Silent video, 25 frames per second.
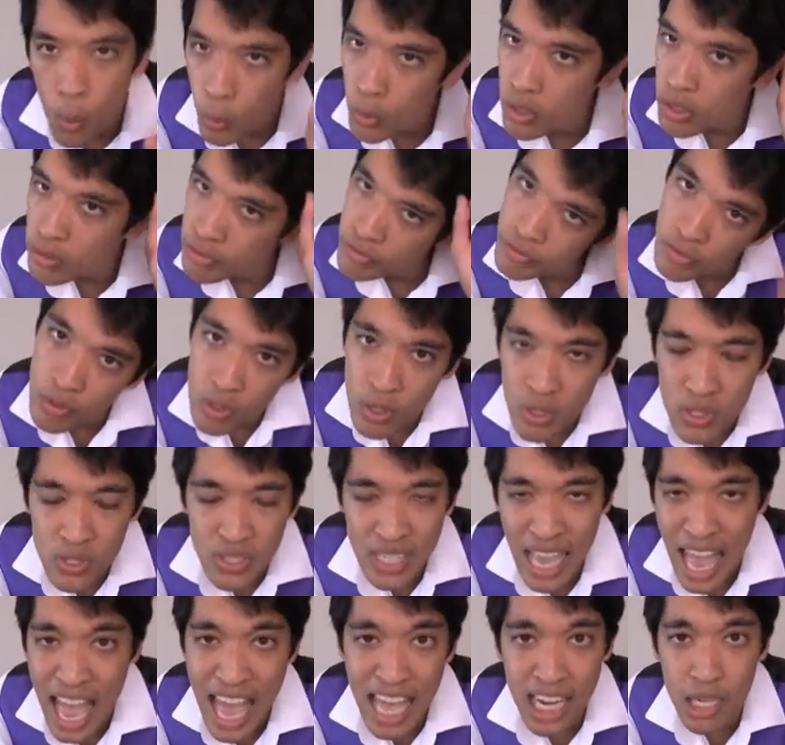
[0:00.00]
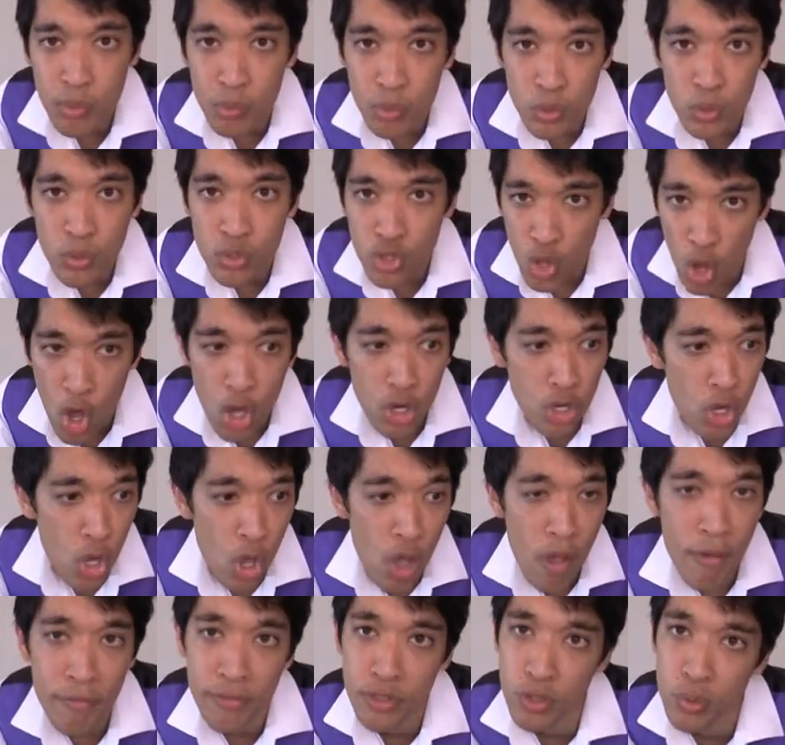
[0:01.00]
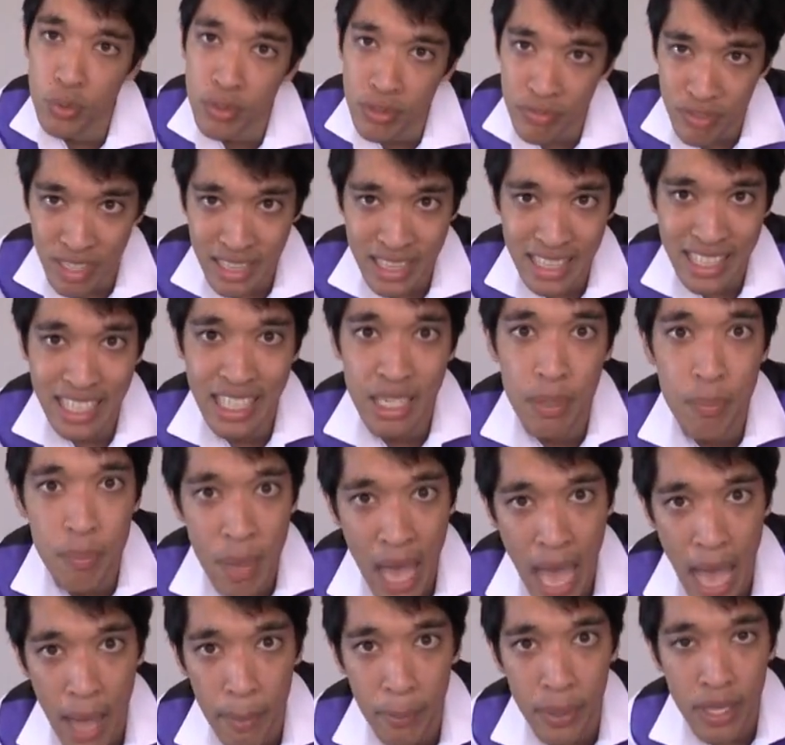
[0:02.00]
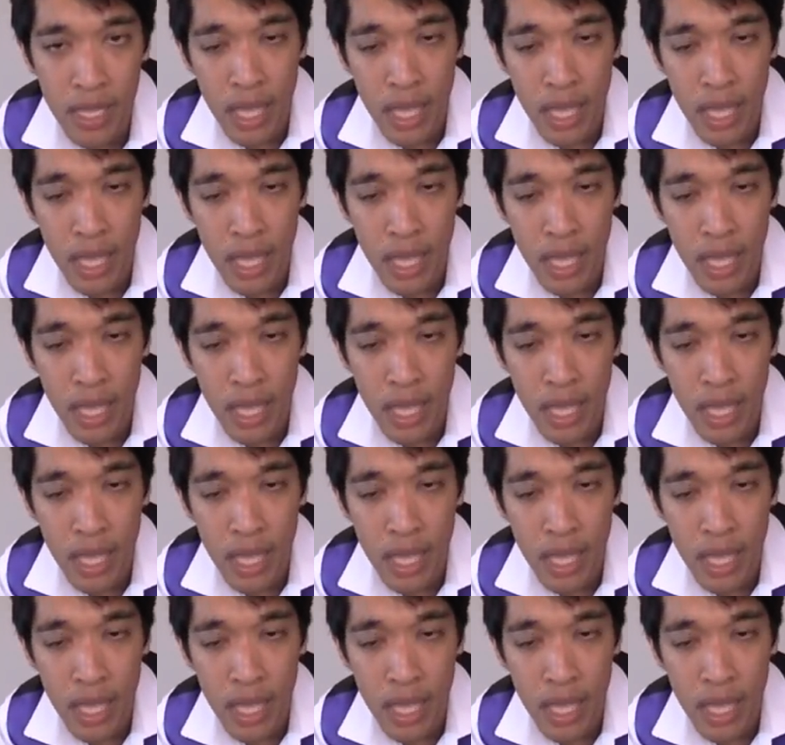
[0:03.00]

were the first animals on Earth to invent the kebab